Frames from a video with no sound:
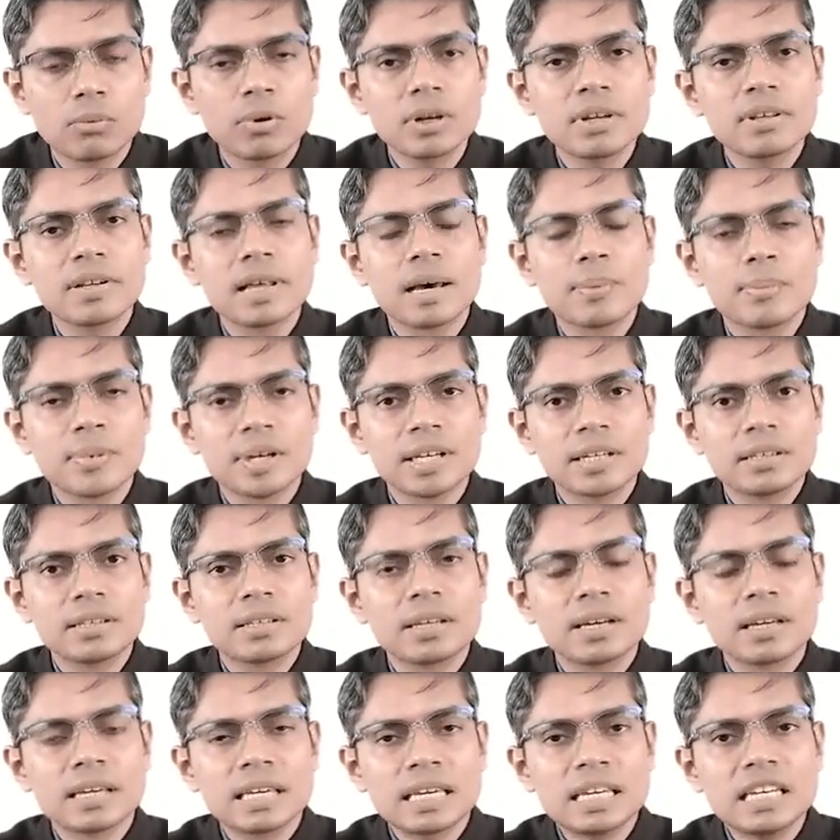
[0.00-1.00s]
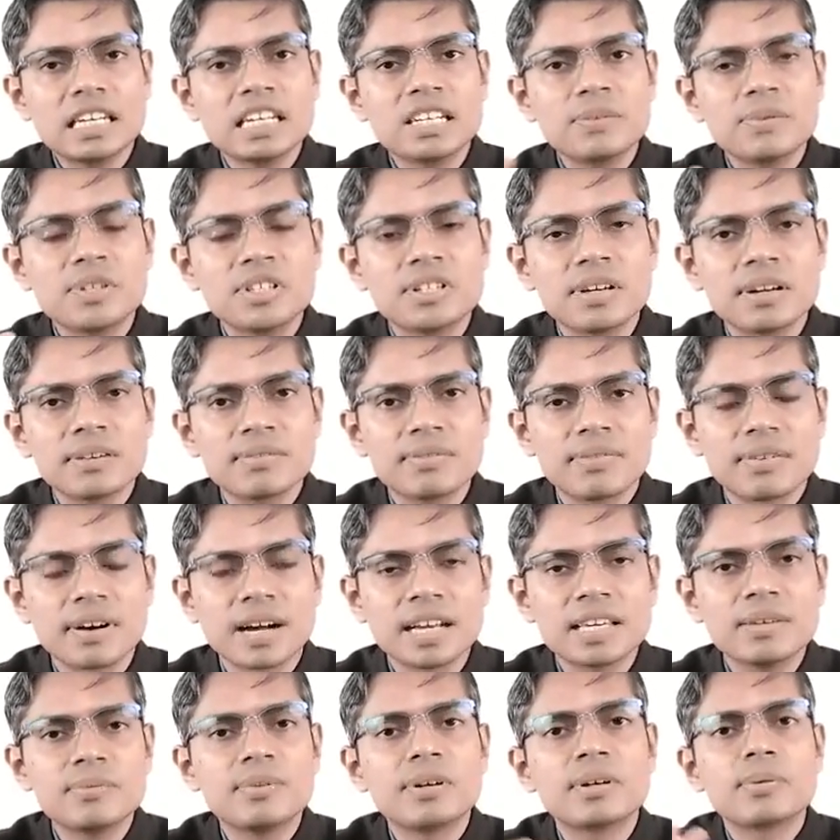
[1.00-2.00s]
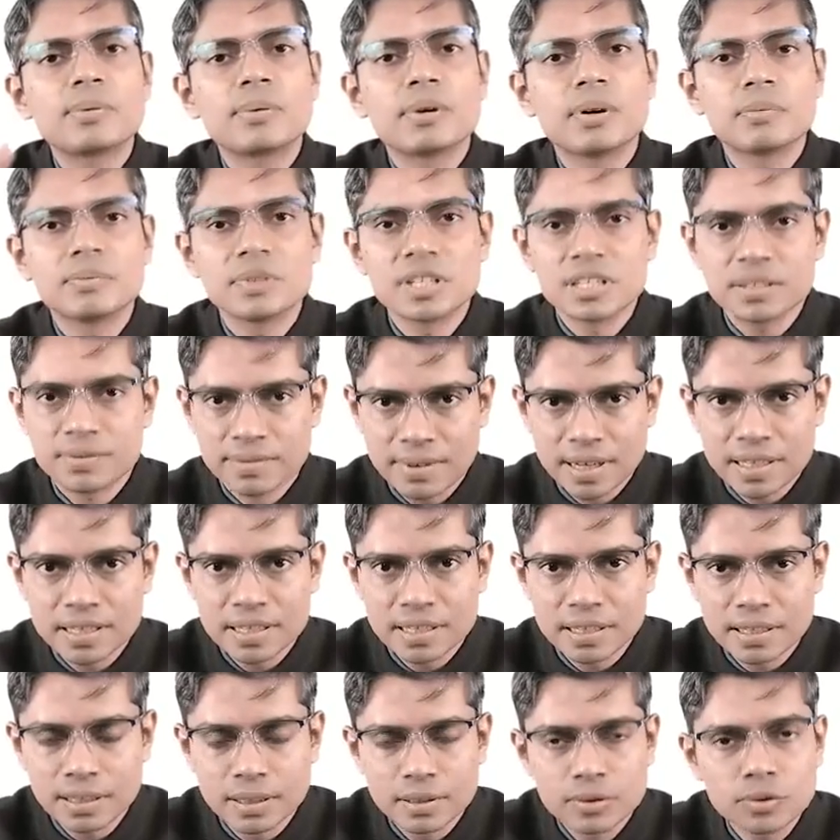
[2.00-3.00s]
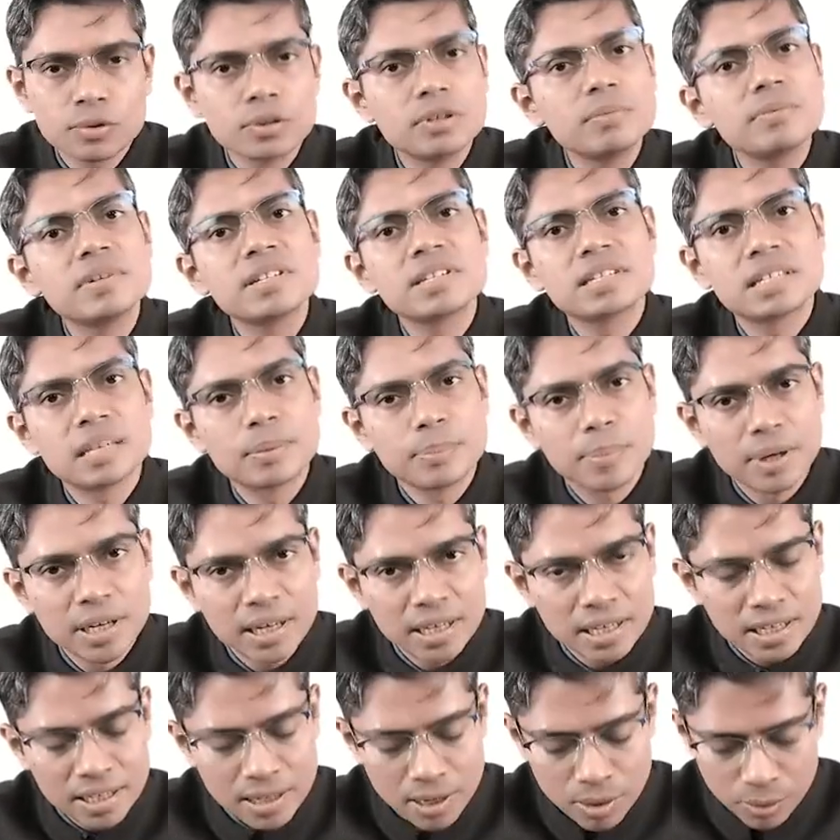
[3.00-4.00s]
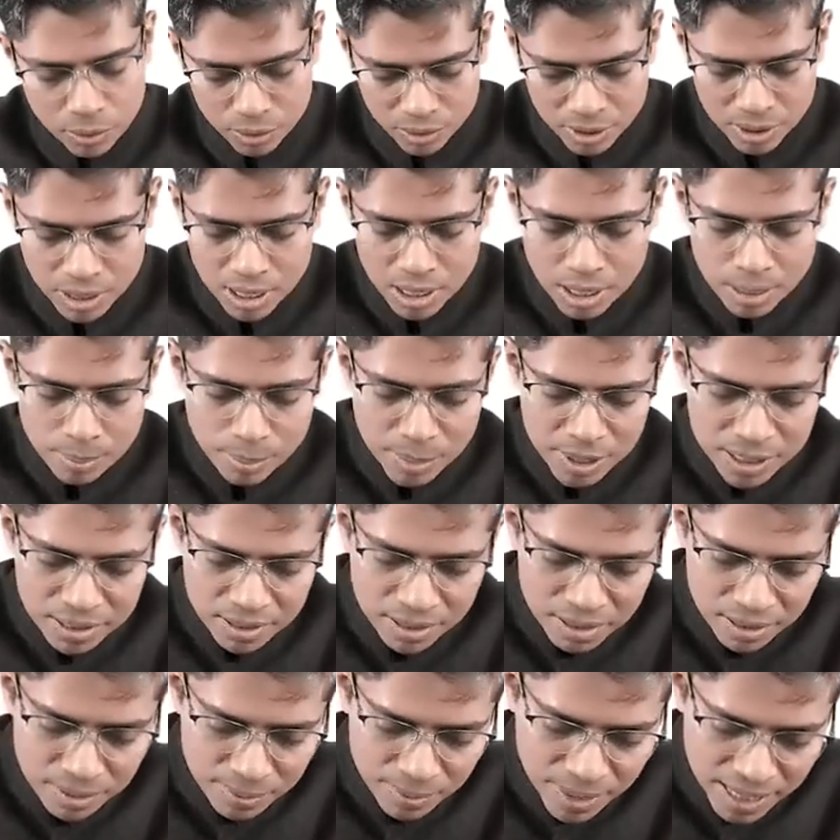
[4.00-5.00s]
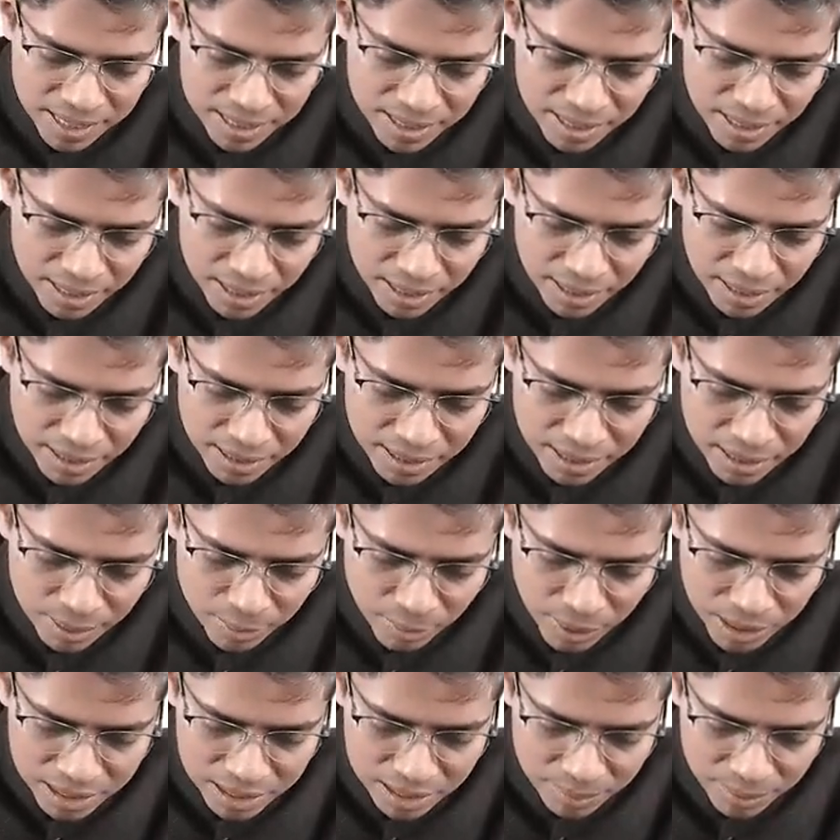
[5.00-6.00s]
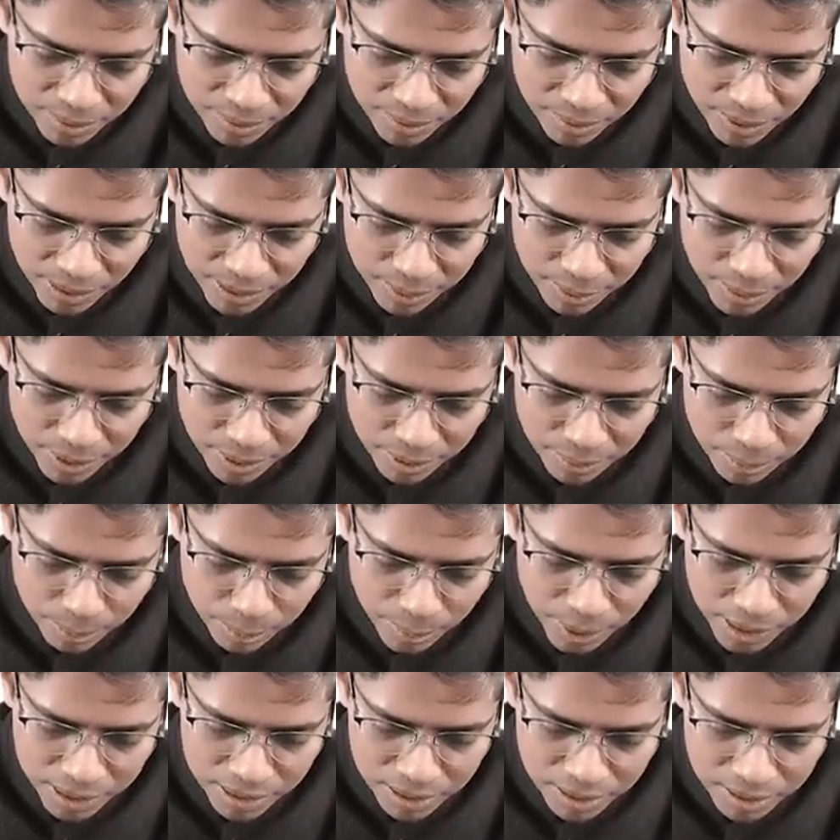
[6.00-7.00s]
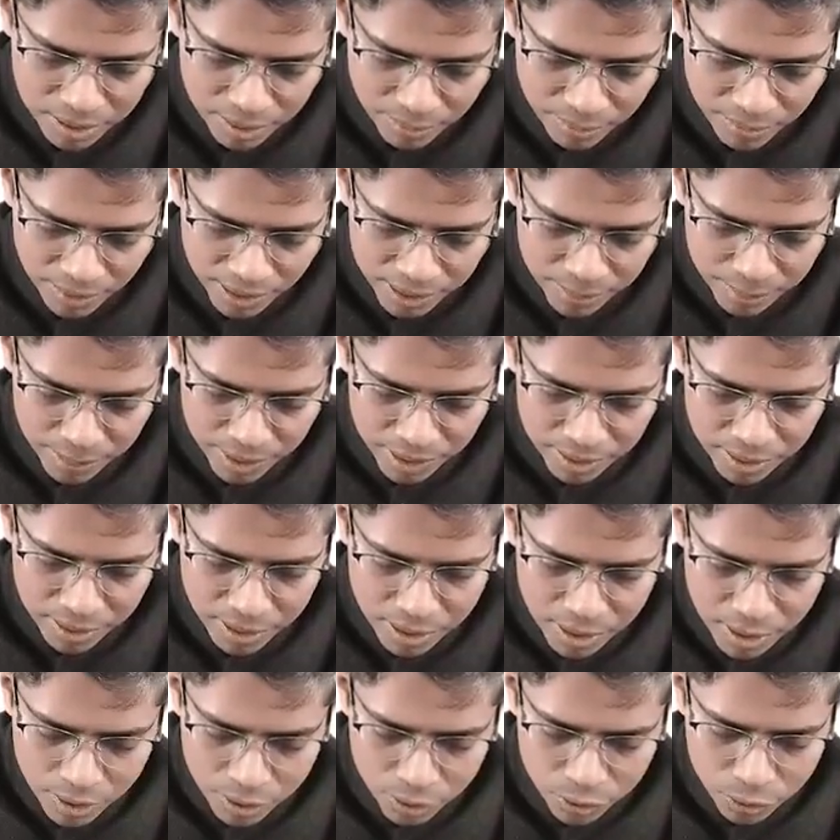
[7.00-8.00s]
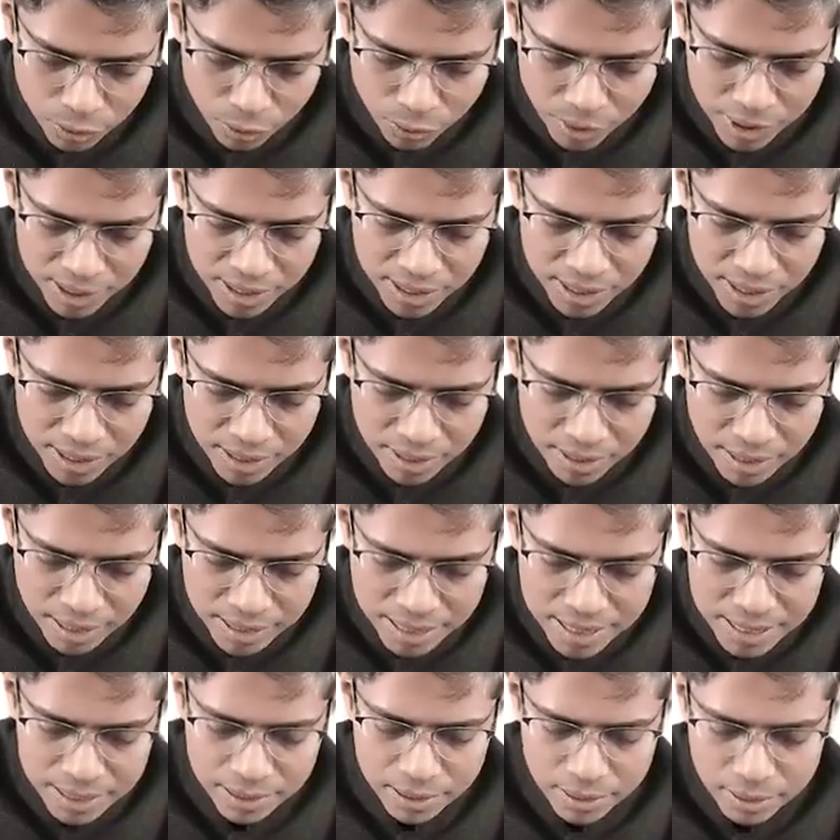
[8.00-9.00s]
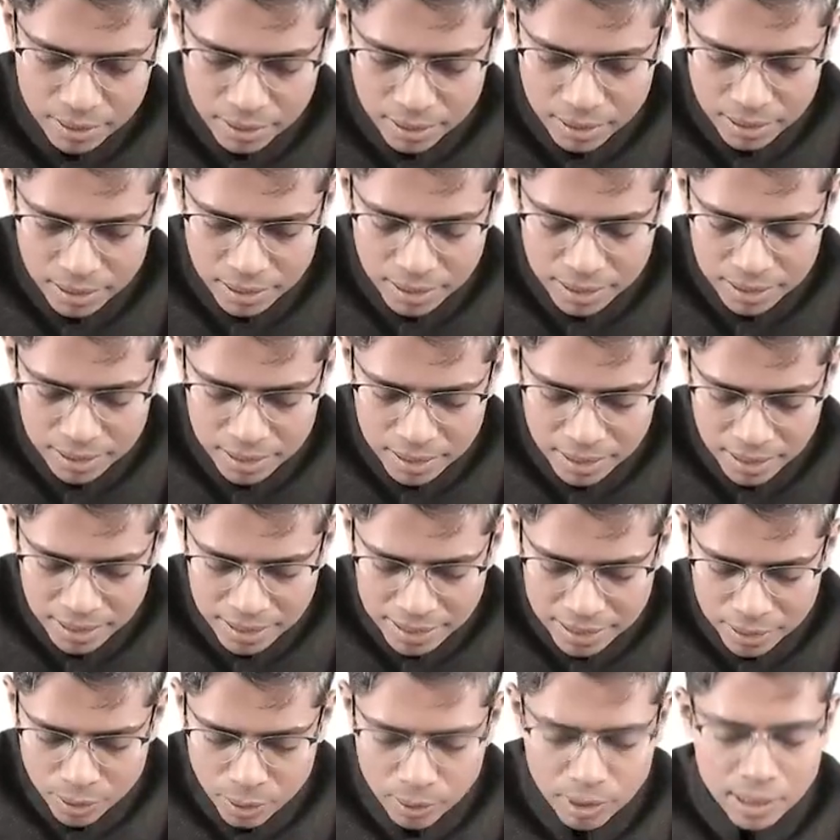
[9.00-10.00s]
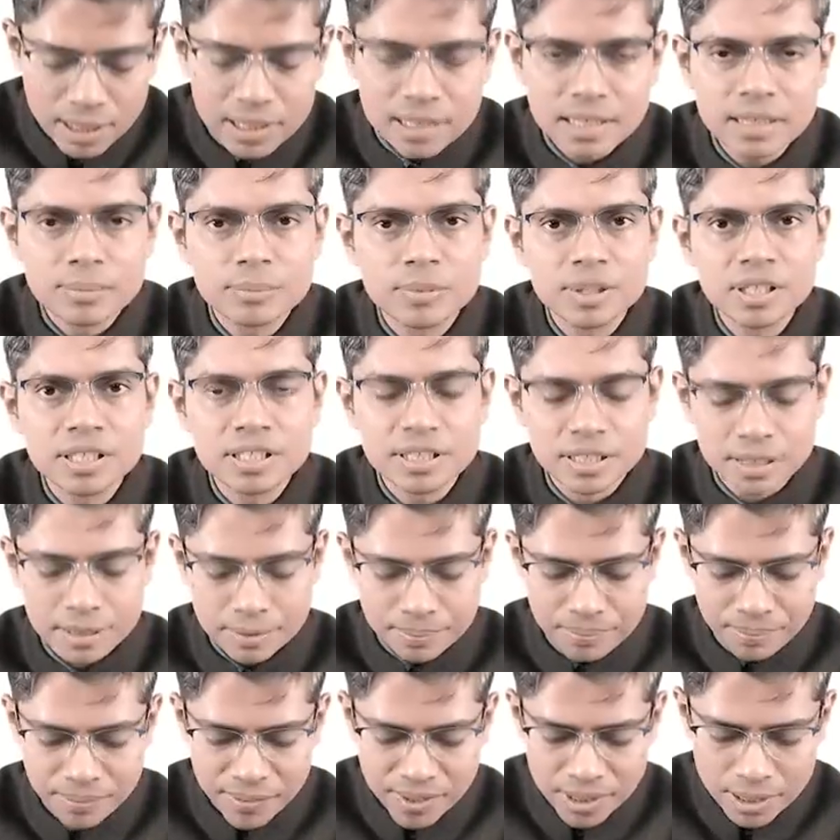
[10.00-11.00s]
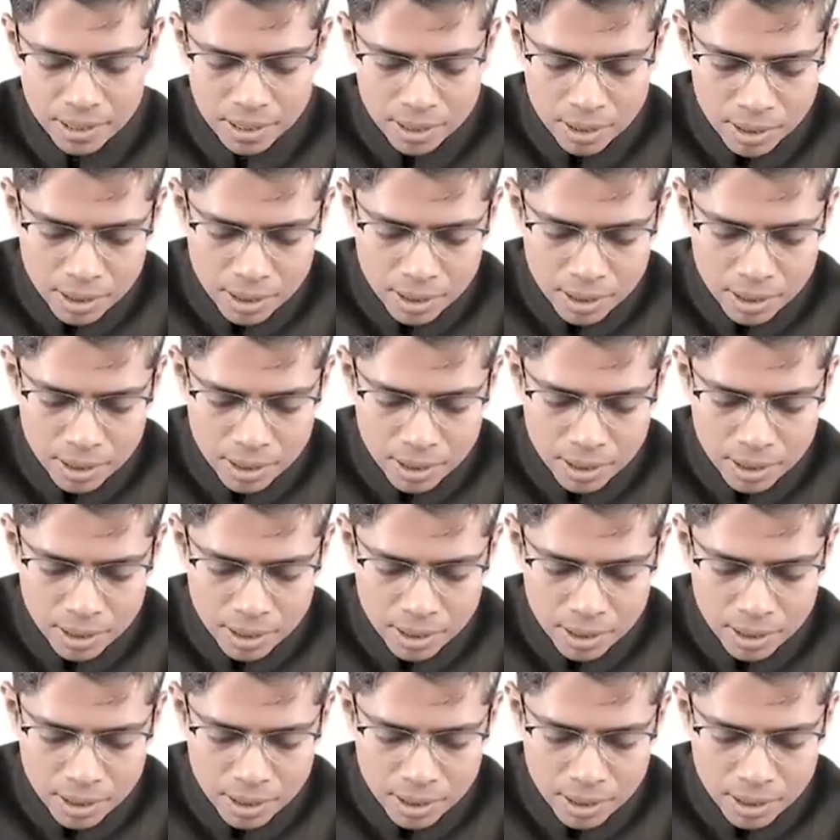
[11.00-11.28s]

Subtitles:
what will happen? The individual fiber from these fascicles will be separated out. Means this fascicle contain multiple fiber, bundles of fiber. So when they are running in the endocardium region,